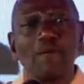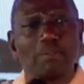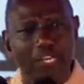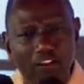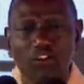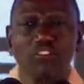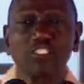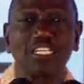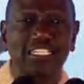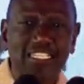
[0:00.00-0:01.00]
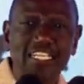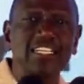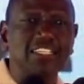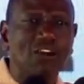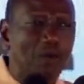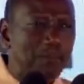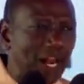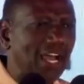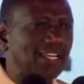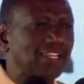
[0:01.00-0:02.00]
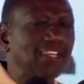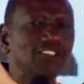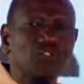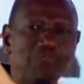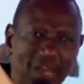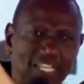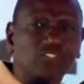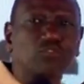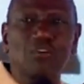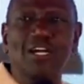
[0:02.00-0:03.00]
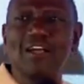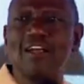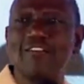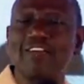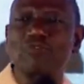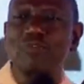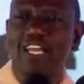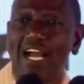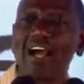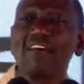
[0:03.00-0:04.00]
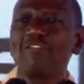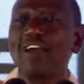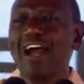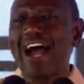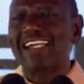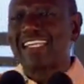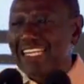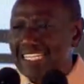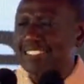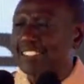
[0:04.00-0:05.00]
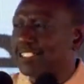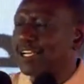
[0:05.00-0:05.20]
because it is our plan to make sure that we have at least